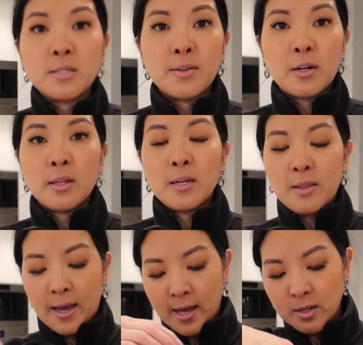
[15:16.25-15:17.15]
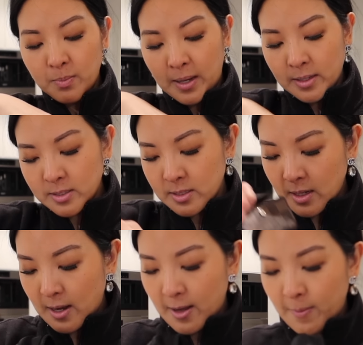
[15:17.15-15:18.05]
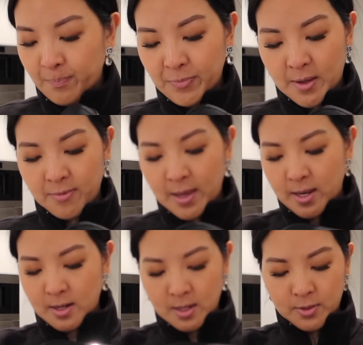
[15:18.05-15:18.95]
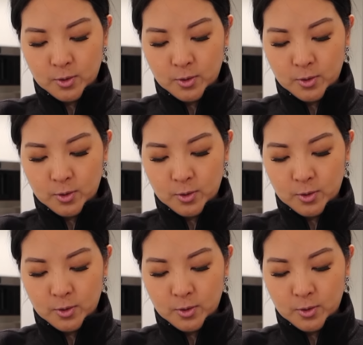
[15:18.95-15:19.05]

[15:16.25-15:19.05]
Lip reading: in there like that. But and then